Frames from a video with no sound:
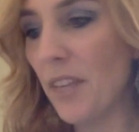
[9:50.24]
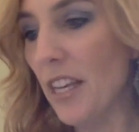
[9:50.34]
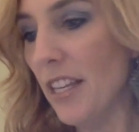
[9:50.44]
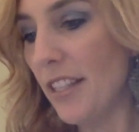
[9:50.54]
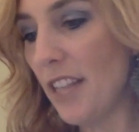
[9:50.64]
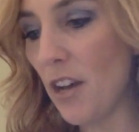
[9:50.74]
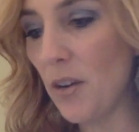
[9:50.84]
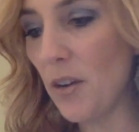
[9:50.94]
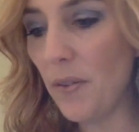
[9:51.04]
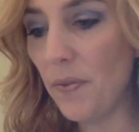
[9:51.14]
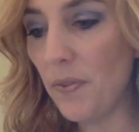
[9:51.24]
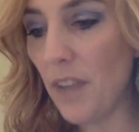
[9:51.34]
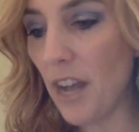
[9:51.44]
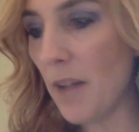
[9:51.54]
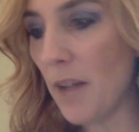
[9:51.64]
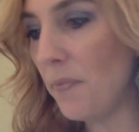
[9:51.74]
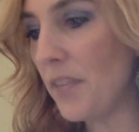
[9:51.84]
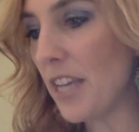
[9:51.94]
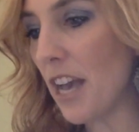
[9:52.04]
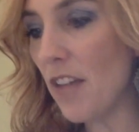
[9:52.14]
so
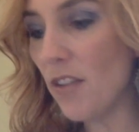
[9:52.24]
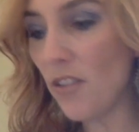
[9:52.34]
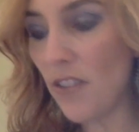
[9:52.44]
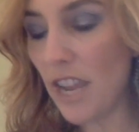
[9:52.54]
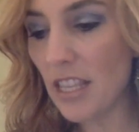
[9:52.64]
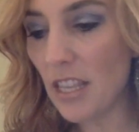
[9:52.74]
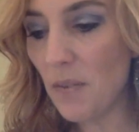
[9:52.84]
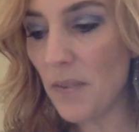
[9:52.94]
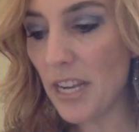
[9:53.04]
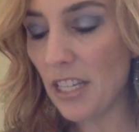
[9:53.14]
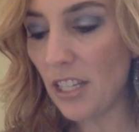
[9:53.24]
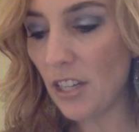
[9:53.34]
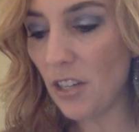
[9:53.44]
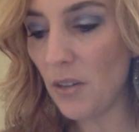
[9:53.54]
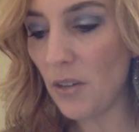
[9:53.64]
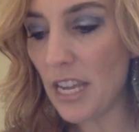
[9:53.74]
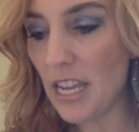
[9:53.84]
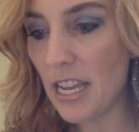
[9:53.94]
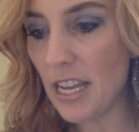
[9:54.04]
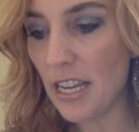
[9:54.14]
The other thing that we can do
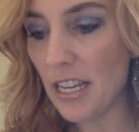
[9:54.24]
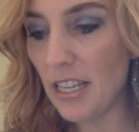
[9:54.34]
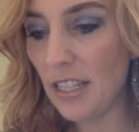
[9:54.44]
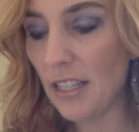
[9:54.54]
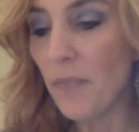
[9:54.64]
is,